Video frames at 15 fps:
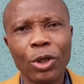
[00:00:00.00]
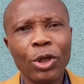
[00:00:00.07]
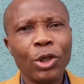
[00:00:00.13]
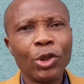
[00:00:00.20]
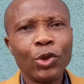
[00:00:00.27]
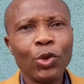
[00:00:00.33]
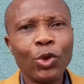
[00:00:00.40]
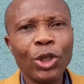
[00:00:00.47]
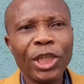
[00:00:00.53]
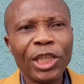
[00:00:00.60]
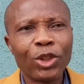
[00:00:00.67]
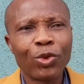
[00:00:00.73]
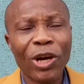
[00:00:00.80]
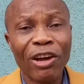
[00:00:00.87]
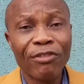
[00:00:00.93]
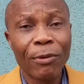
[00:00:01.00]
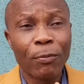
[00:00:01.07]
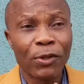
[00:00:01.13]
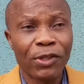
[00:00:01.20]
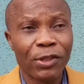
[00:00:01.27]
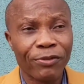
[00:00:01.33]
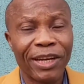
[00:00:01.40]
You need to have a
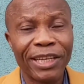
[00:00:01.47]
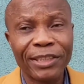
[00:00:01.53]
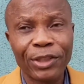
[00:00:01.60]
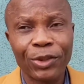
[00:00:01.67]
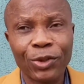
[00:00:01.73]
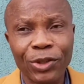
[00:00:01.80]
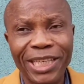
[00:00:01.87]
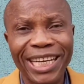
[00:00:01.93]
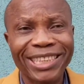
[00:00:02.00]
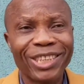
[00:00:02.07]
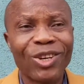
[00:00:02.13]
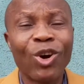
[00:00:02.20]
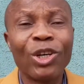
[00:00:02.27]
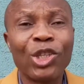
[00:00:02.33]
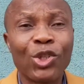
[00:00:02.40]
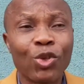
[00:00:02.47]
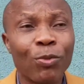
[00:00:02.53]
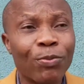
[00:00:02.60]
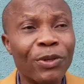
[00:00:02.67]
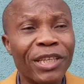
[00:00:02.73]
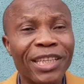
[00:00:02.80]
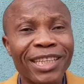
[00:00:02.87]
positive attitude that God is
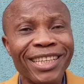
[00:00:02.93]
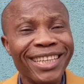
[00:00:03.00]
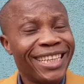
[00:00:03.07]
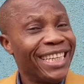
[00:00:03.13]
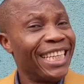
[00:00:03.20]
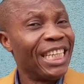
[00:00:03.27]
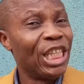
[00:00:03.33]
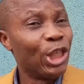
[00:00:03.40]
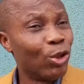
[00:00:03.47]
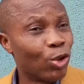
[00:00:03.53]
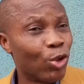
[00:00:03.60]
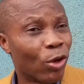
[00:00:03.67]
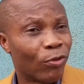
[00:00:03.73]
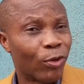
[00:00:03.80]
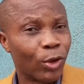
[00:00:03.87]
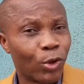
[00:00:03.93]
opening a new door for you.